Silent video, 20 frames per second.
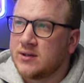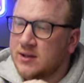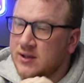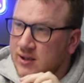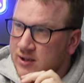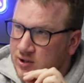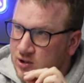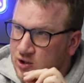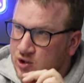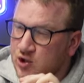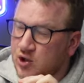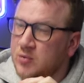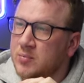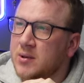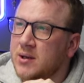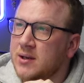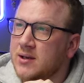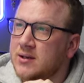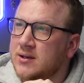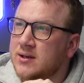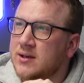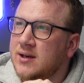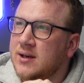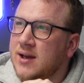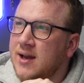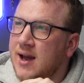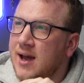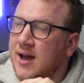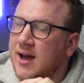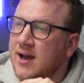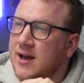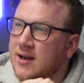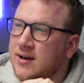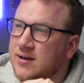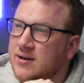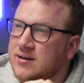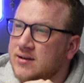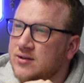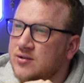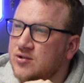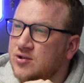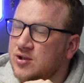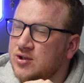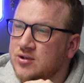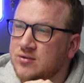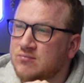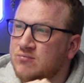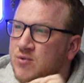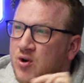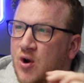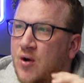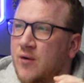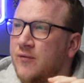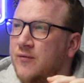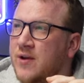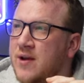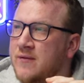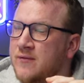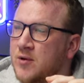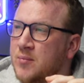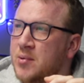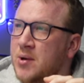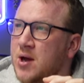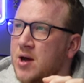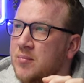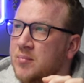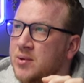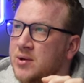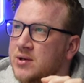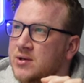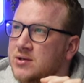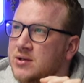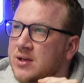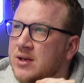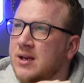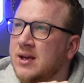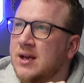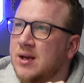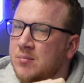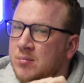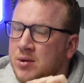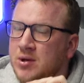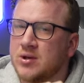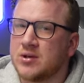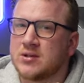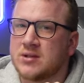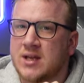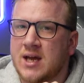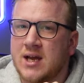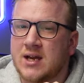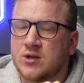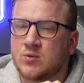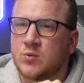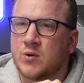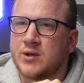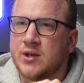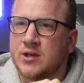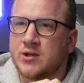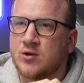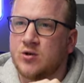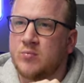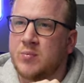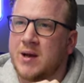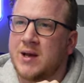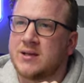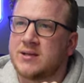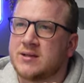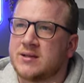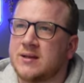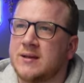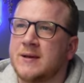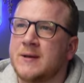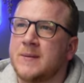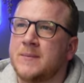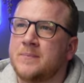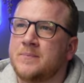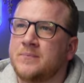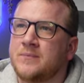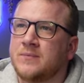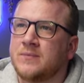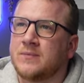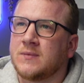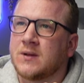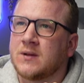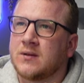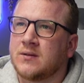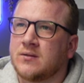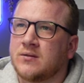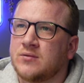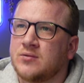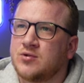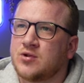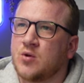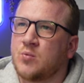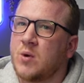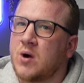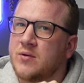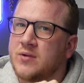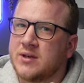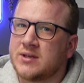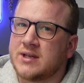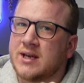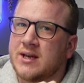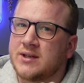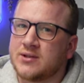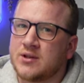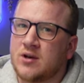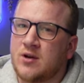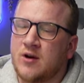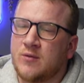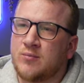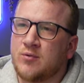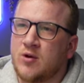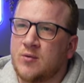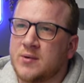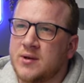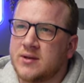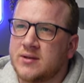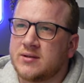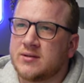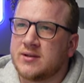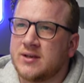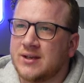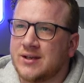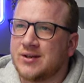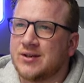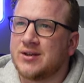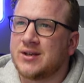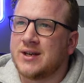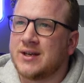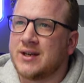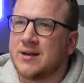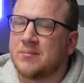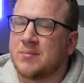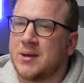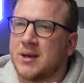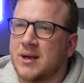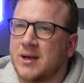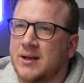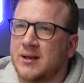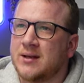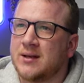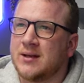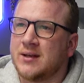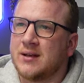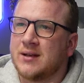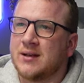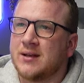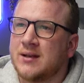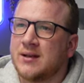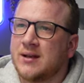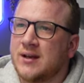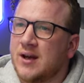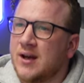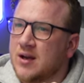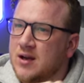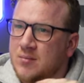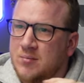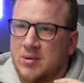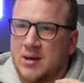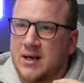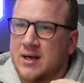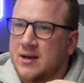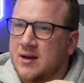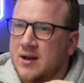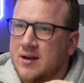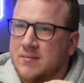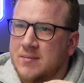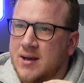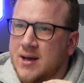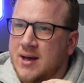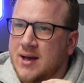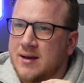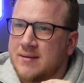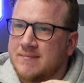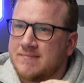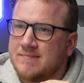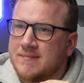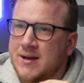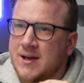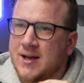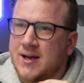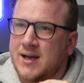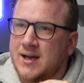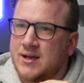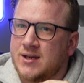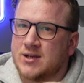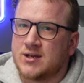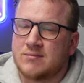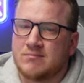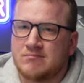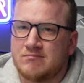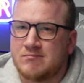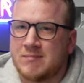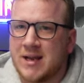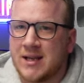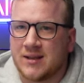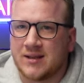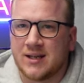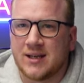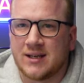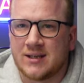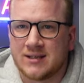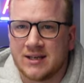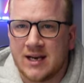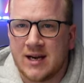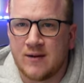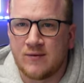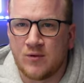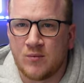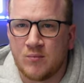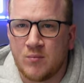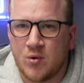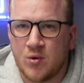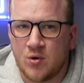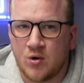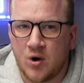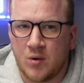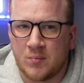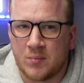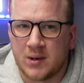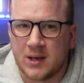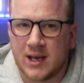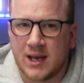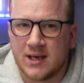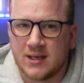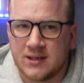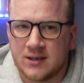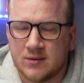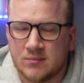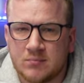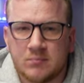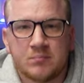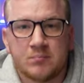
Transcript: and stupid and just not fit for purpose, because that is what they do best. So while this has a lot of promise, it could end up being a complete nightmare and make things even more complicated.